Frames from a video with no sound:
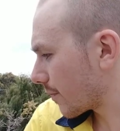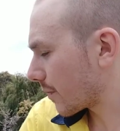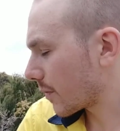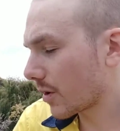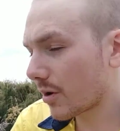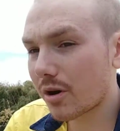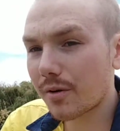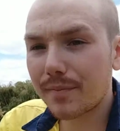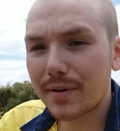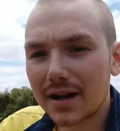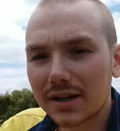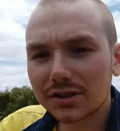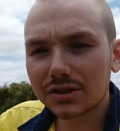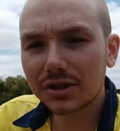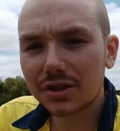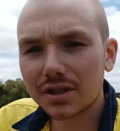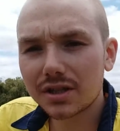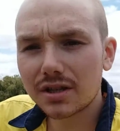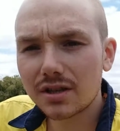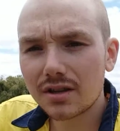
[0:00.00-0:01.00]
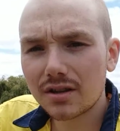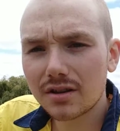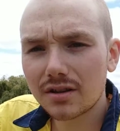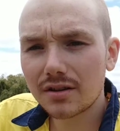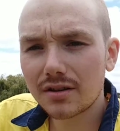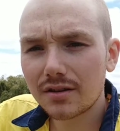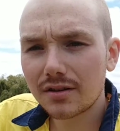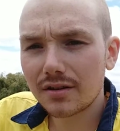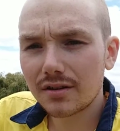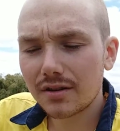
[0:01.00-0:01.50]
capacity
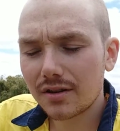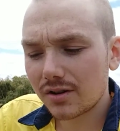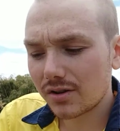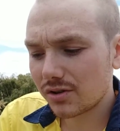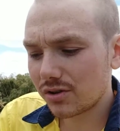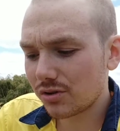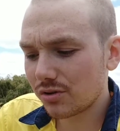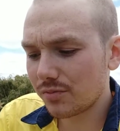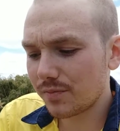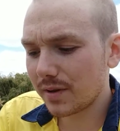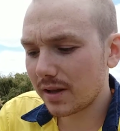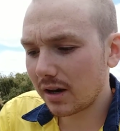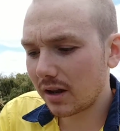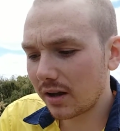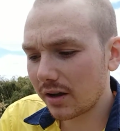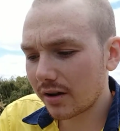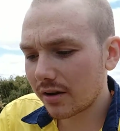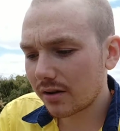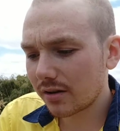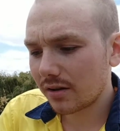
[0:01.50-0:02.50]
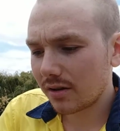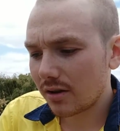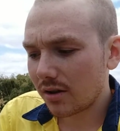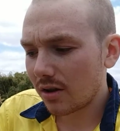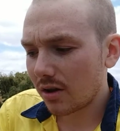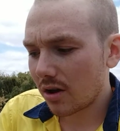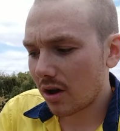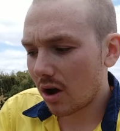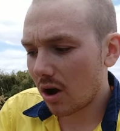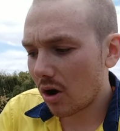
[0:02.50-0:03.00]
to be like,
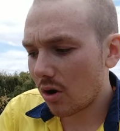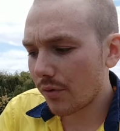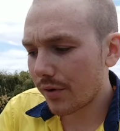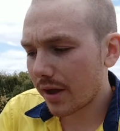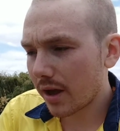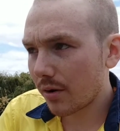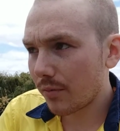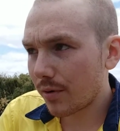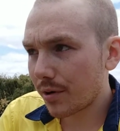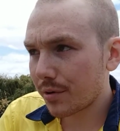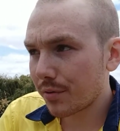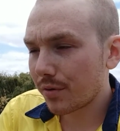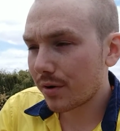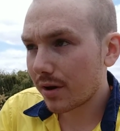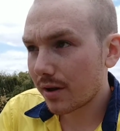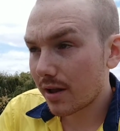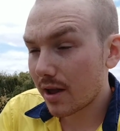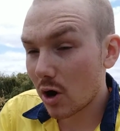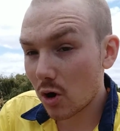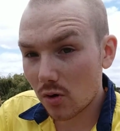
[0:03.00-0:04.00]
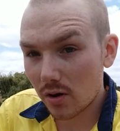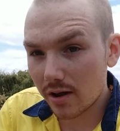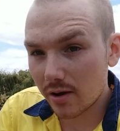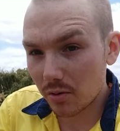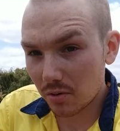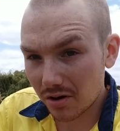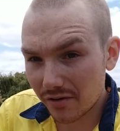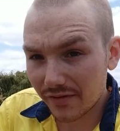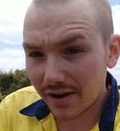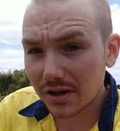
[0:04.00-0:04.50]
oh yeah, well, it
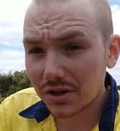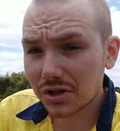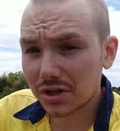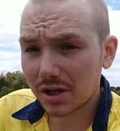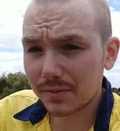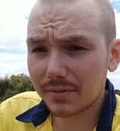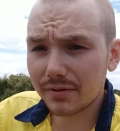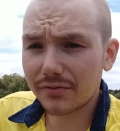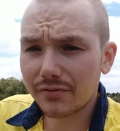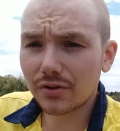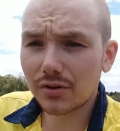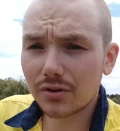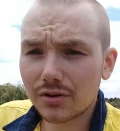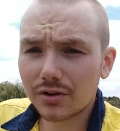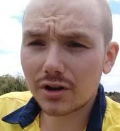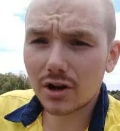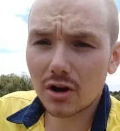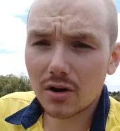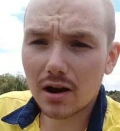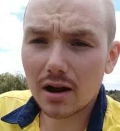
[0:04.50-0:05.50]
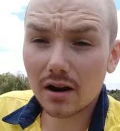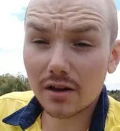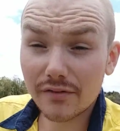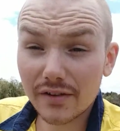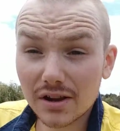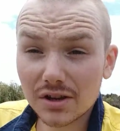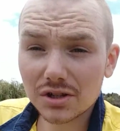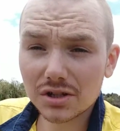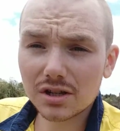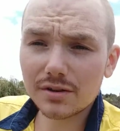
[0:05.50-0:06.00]
will eventually be fun, you know, I'll
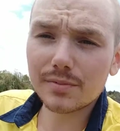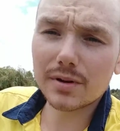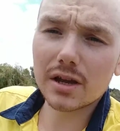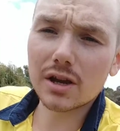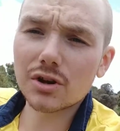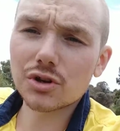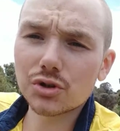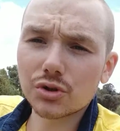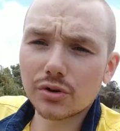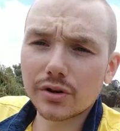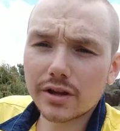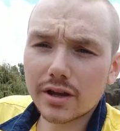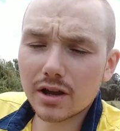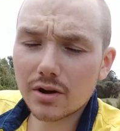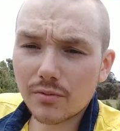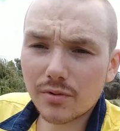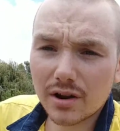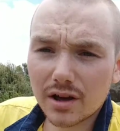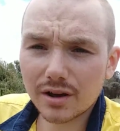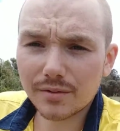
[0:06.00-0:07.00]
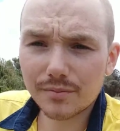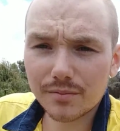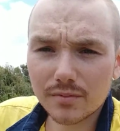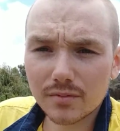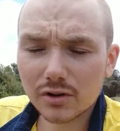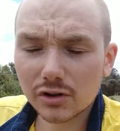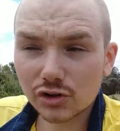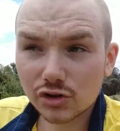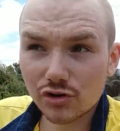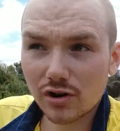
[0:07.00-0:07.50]
eventually be enjoying it when I'm
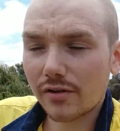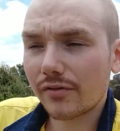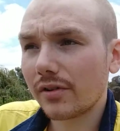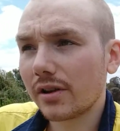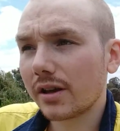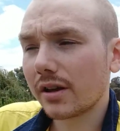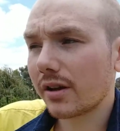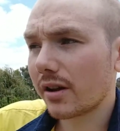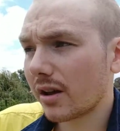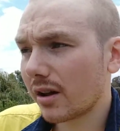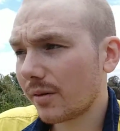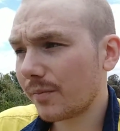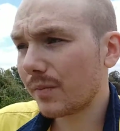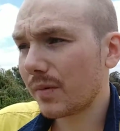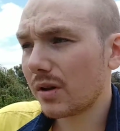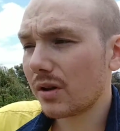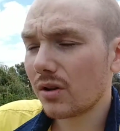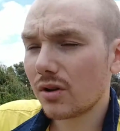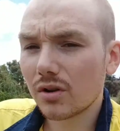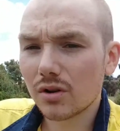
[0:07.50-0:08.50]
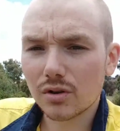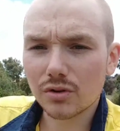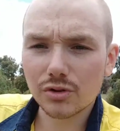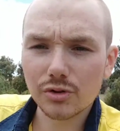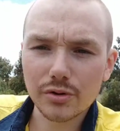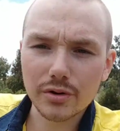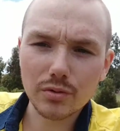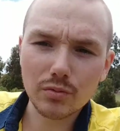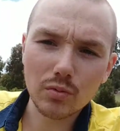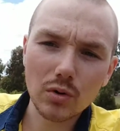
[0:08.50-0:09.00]
travelling and I'm
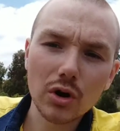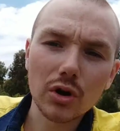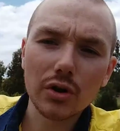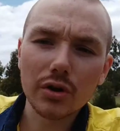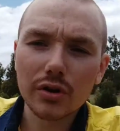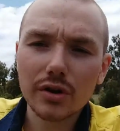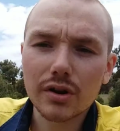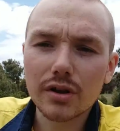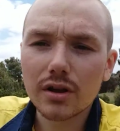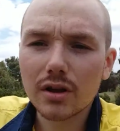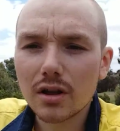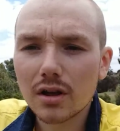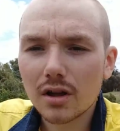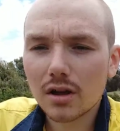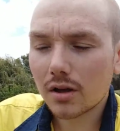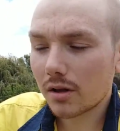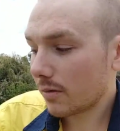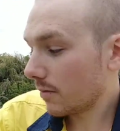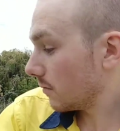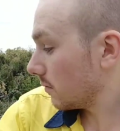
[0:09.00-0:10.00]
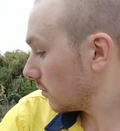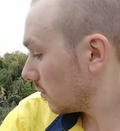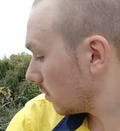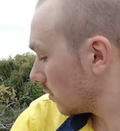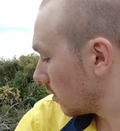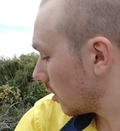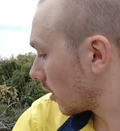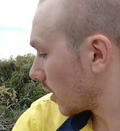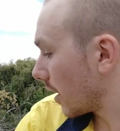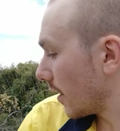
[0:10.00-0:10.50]
doing work.
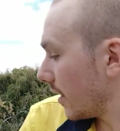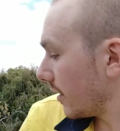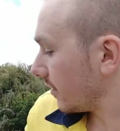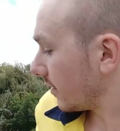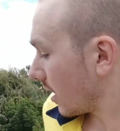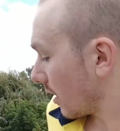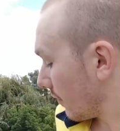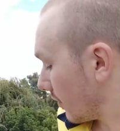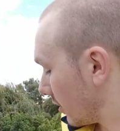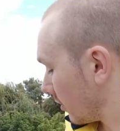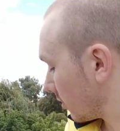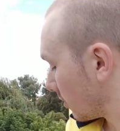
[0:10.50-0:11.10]
Okay, there's definitely